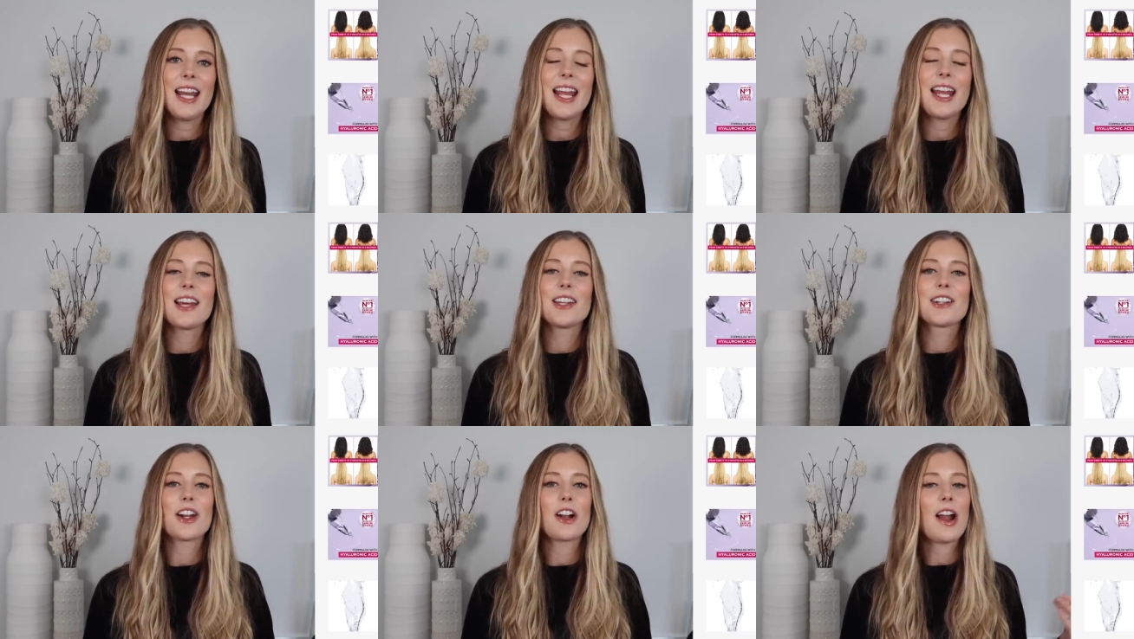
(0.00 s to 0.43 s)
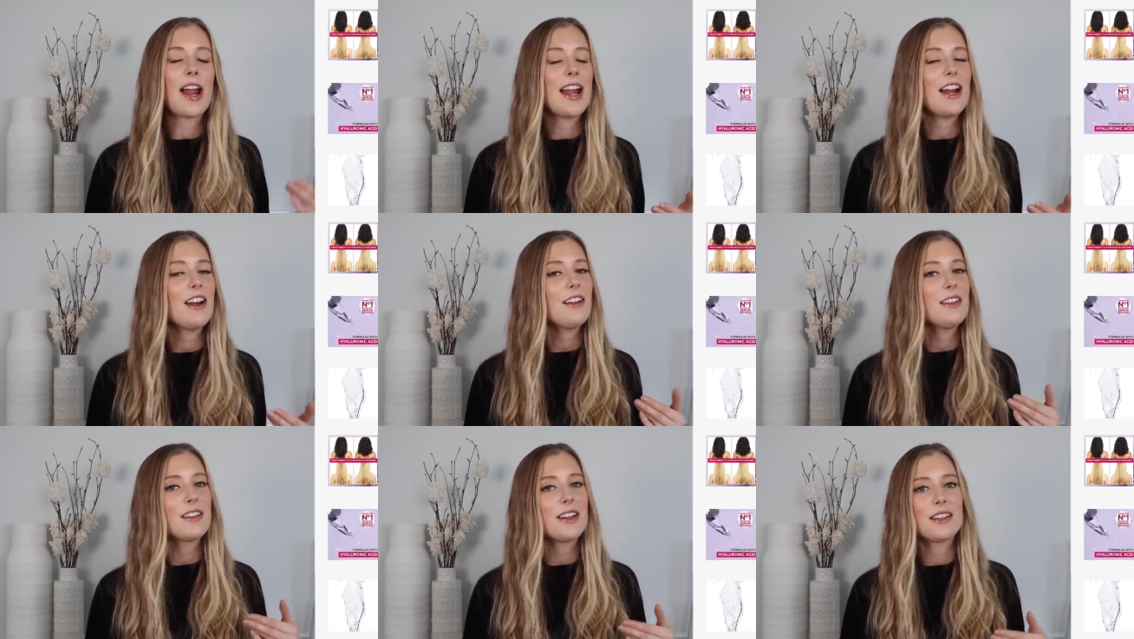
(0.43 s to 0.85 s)
and our
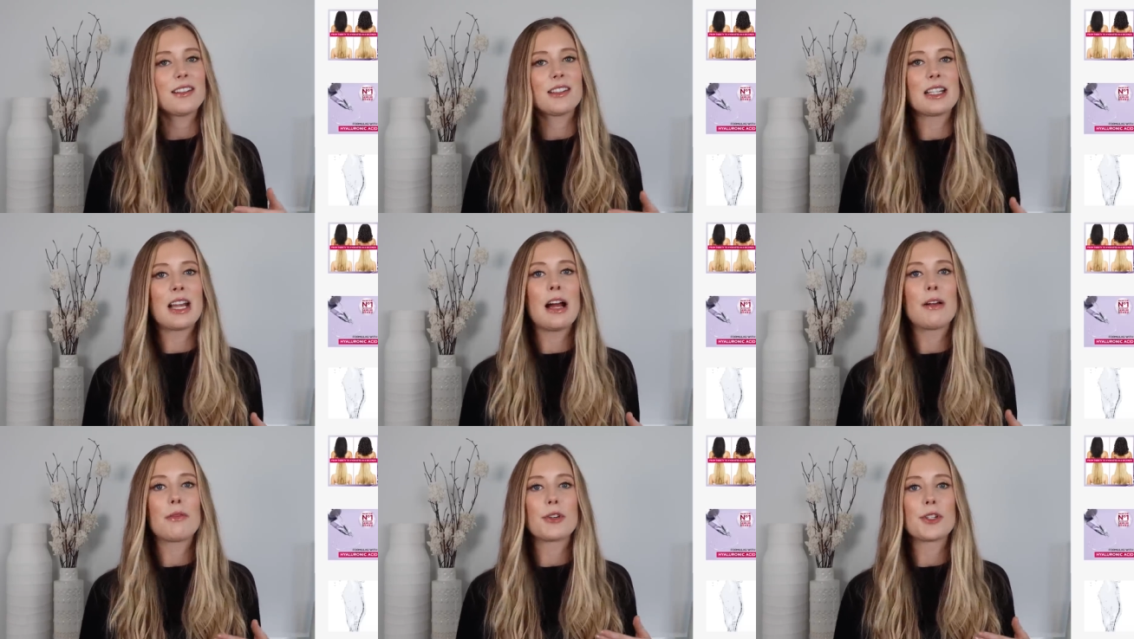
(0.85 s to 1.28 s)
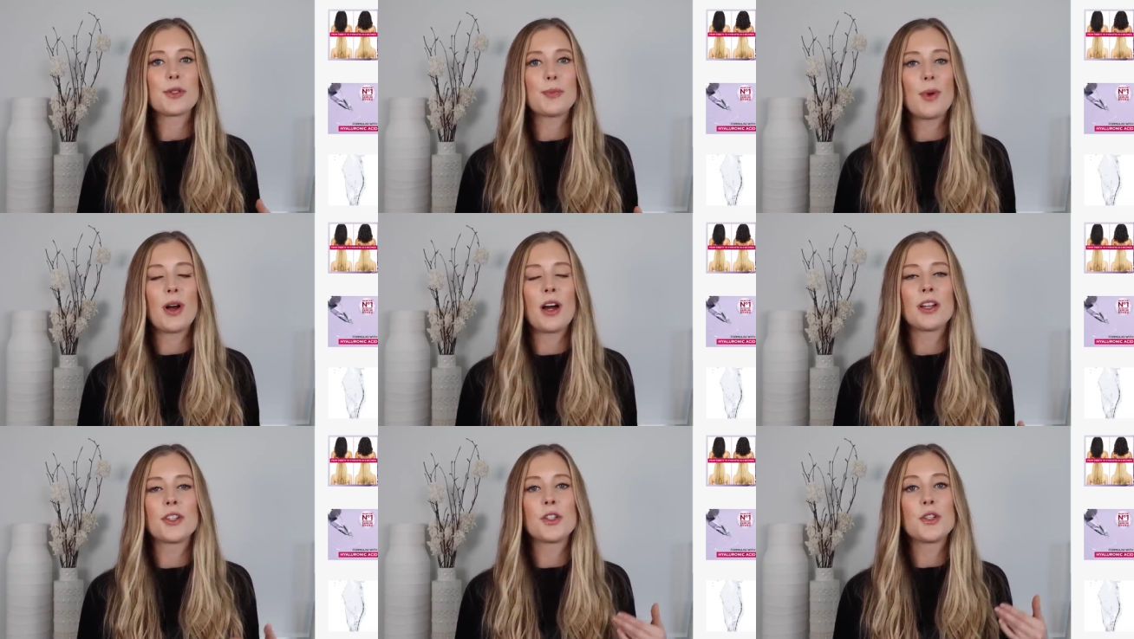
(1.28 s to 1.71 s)
hair does not
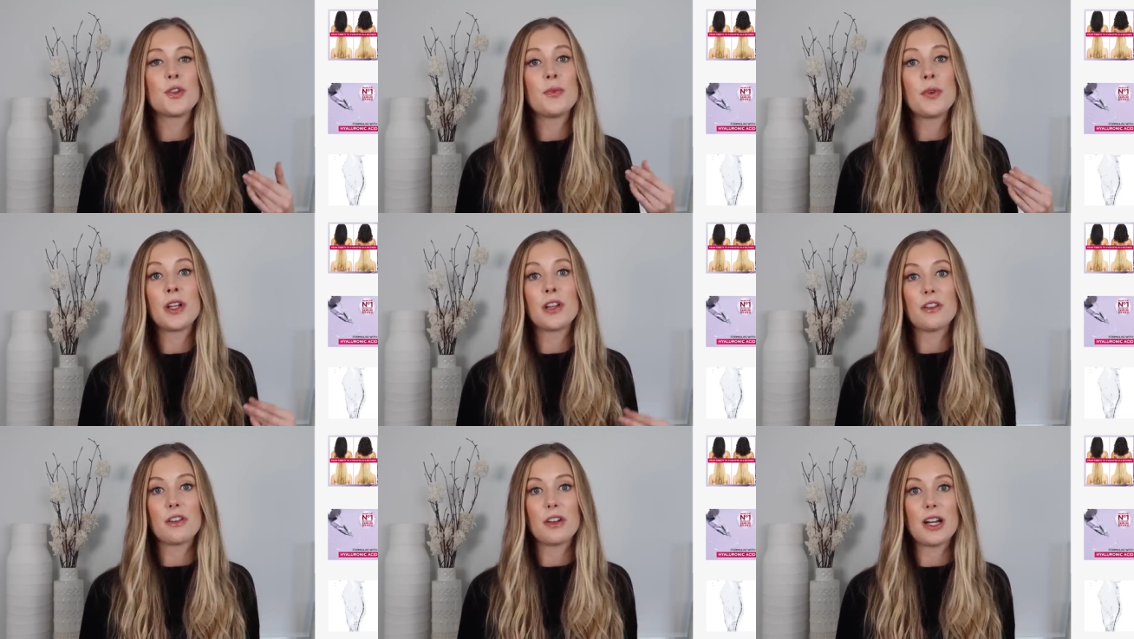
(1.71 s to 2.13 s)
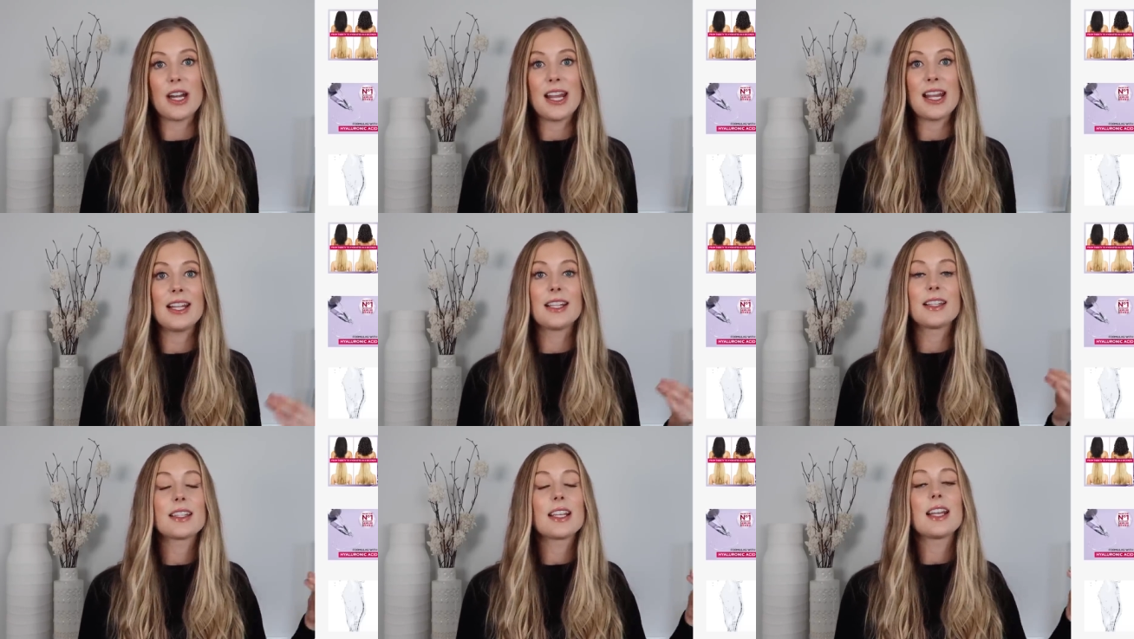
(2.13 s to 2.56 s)
respond to
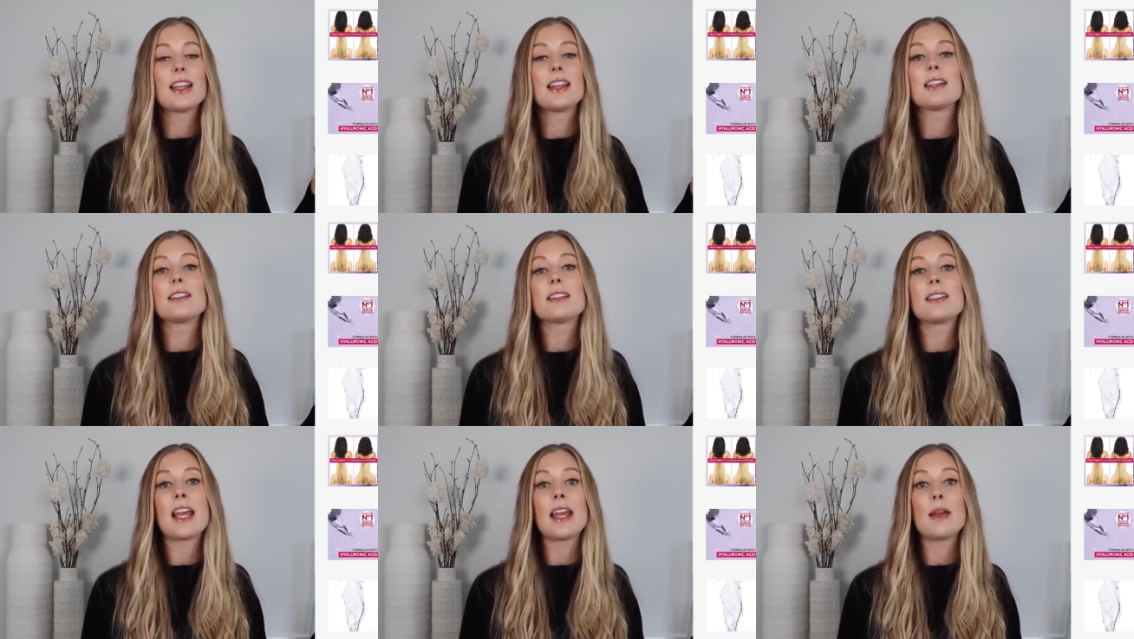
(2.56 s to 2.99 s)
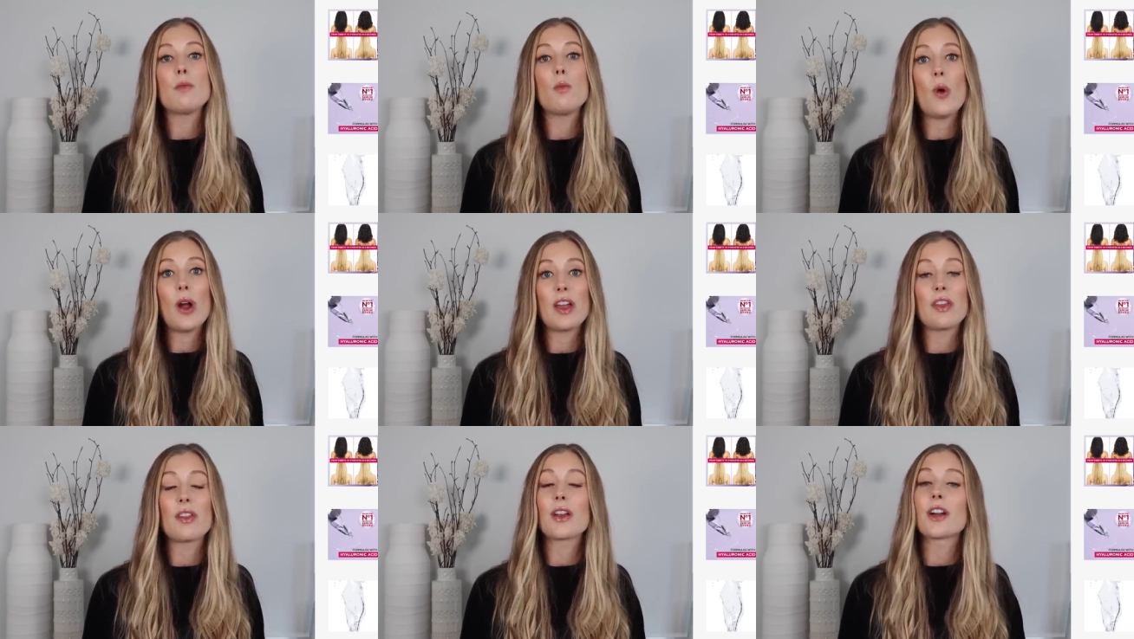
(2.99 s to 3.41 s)
ingredients in the same
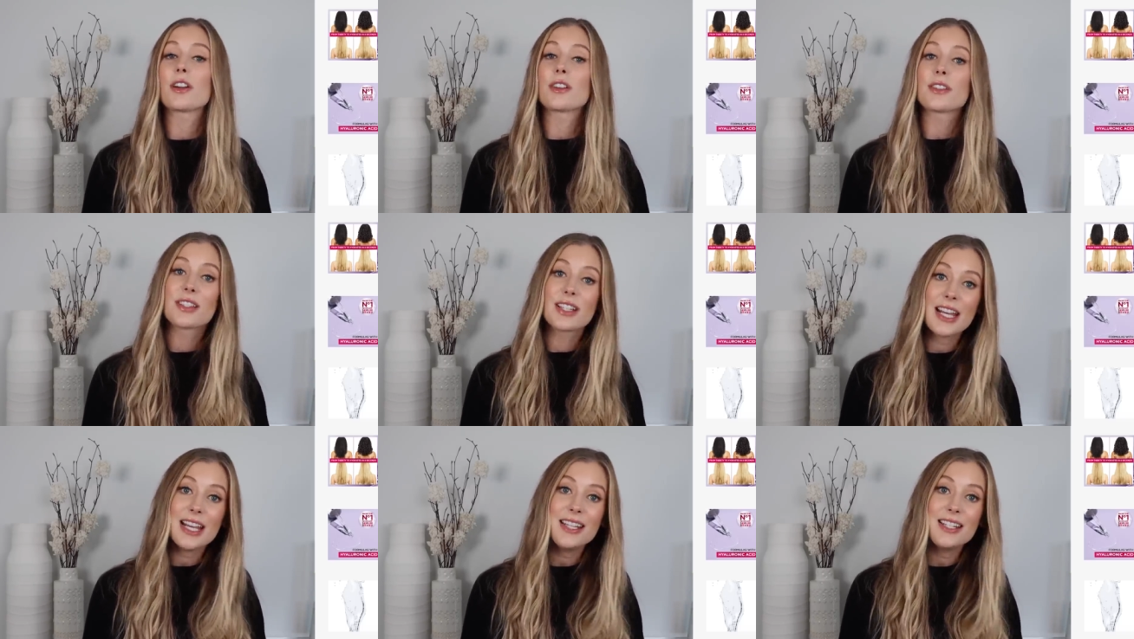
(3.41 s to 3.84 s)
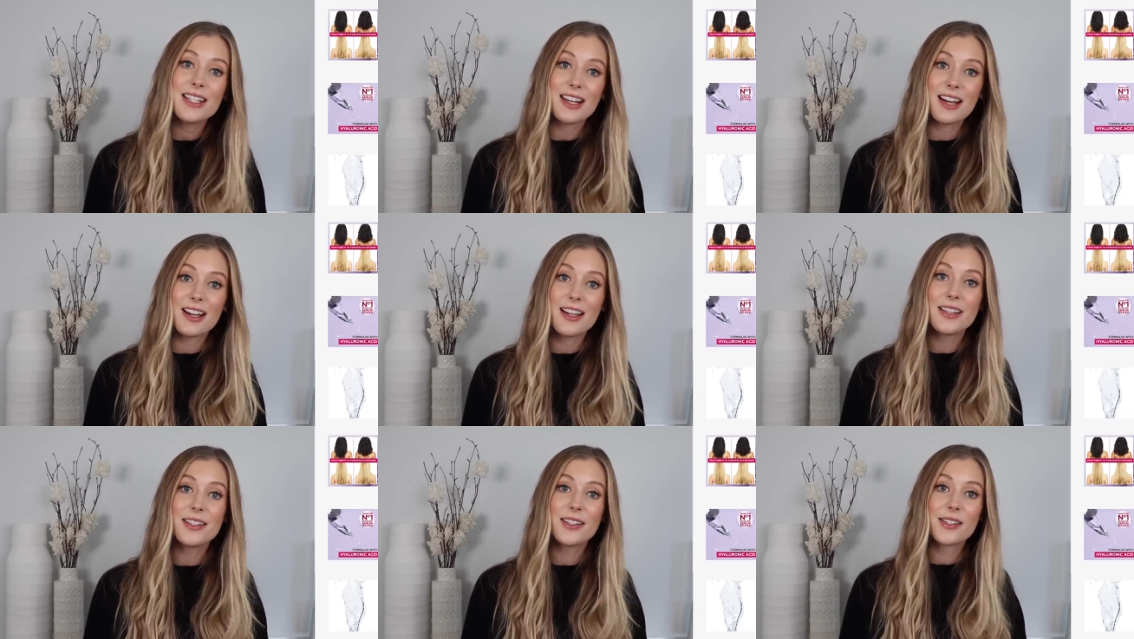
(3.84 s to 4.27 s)
way that our skin
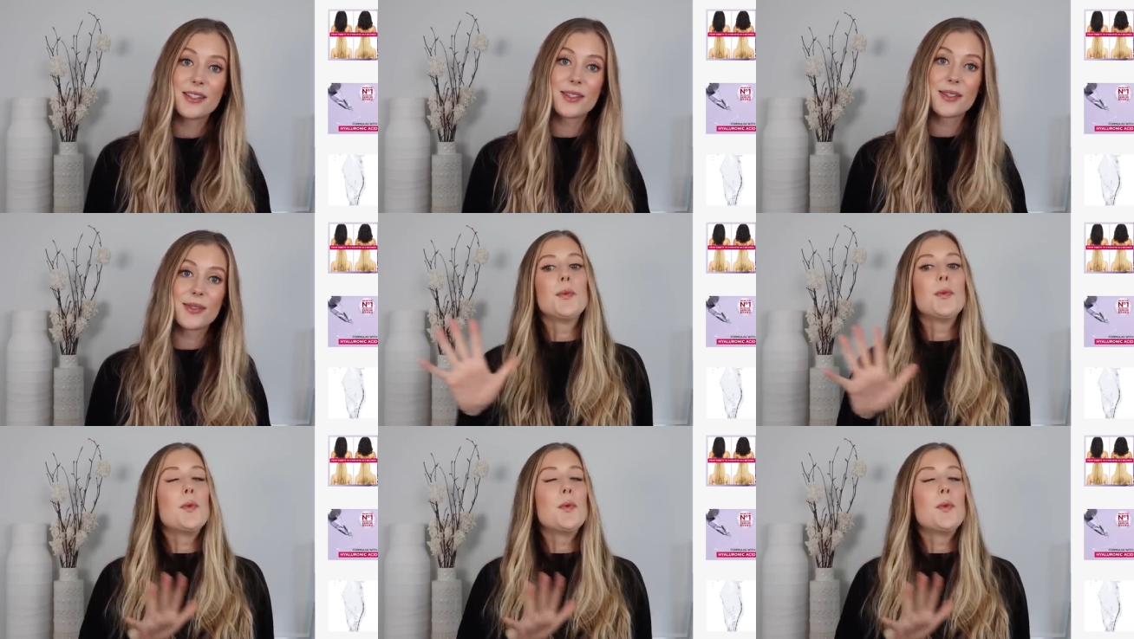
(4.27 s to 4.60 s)
does,